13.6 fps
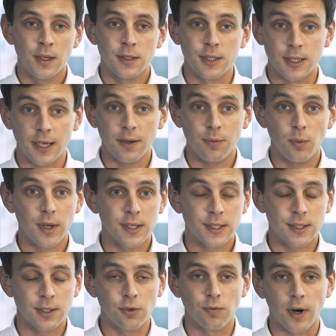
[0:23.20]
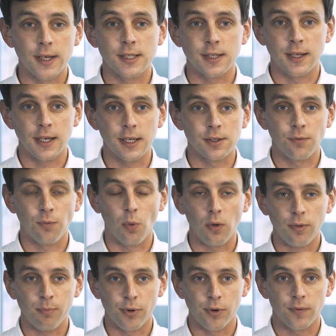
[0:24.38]
Today we're still right in the heat of what's
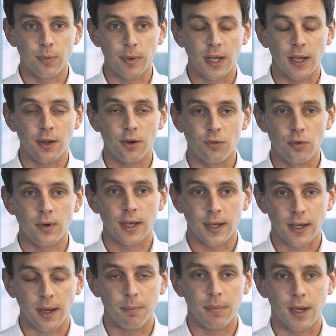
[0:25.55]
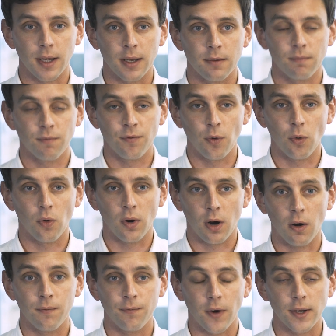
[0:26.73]
proved to be a gruelling campaign for
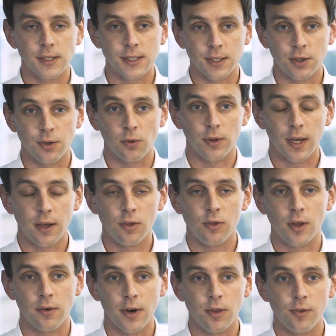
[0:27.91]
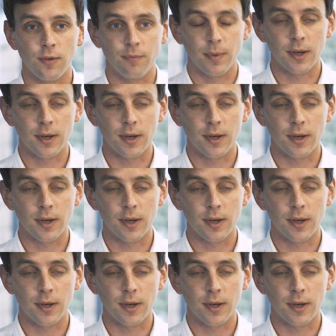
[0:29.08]
our fight to secure the next generation of